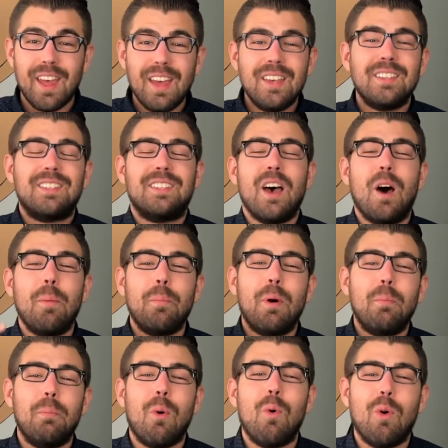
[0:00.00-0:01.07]
some
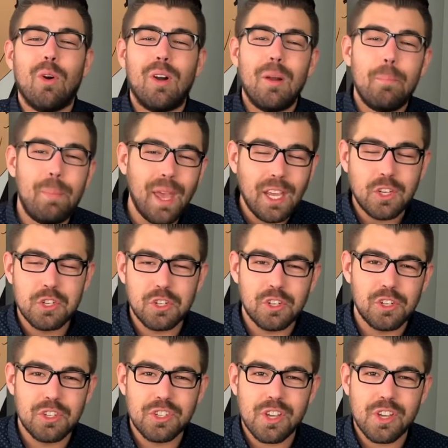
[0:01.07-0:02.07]
more pictures